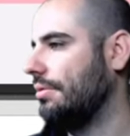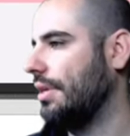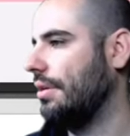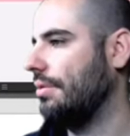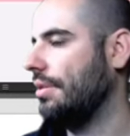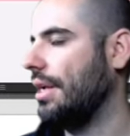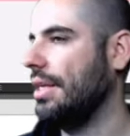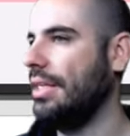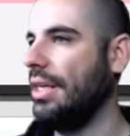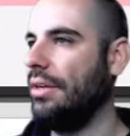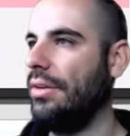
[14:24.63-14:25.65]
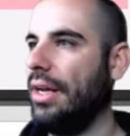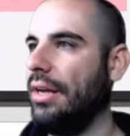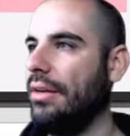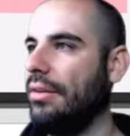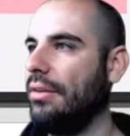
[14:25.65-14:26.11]
I don't think I did it
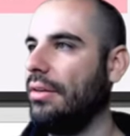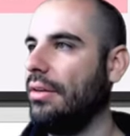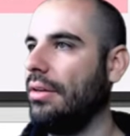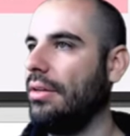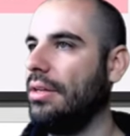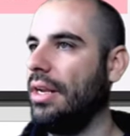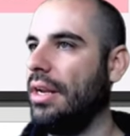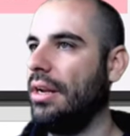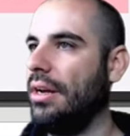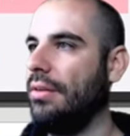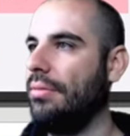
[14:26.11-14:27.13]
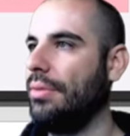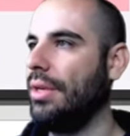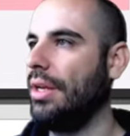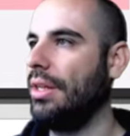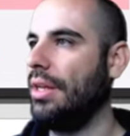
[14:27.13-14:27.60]
right. Did I not
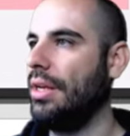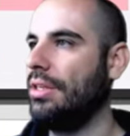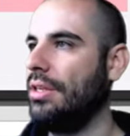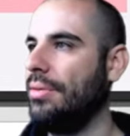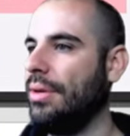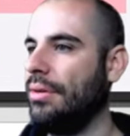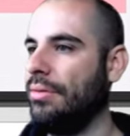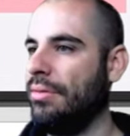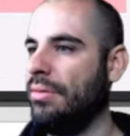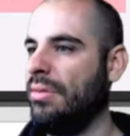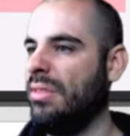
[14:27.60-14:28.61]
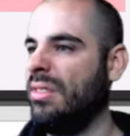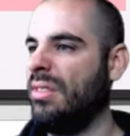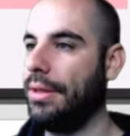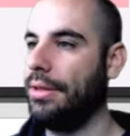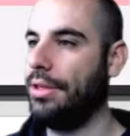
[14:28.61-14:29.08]
put it in the HTML?
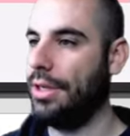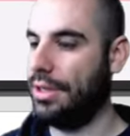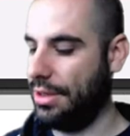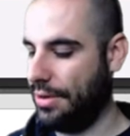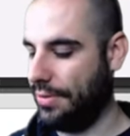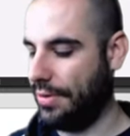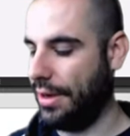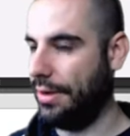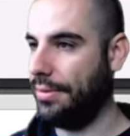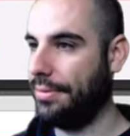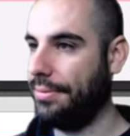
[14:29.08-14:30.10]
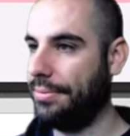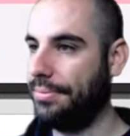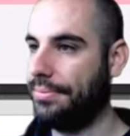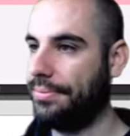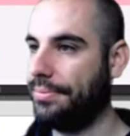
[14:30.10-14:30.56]
Justify.
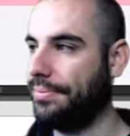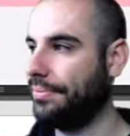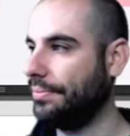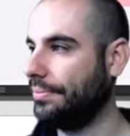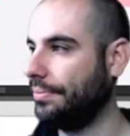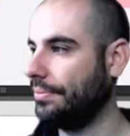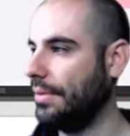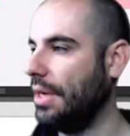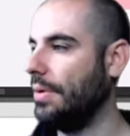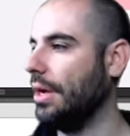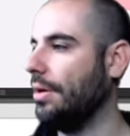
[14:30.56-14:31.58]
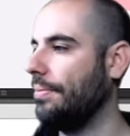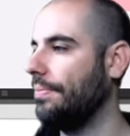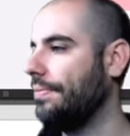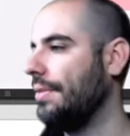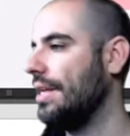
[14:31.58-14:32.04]
There we go.
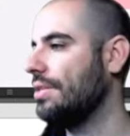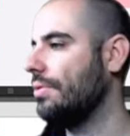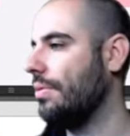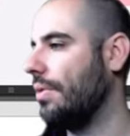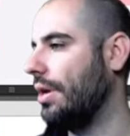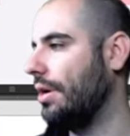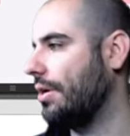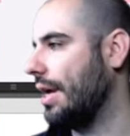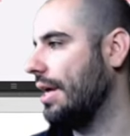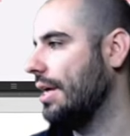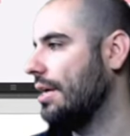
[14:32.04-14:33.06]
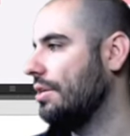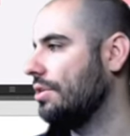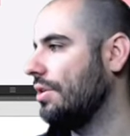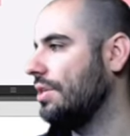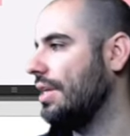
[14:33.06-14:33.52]
That's what we wanted. Okay,
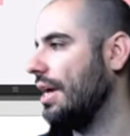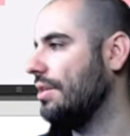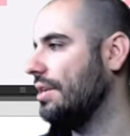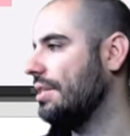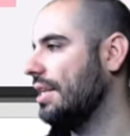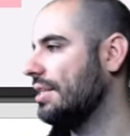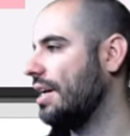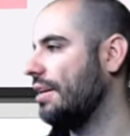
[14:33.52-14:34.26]
so you see how these things kind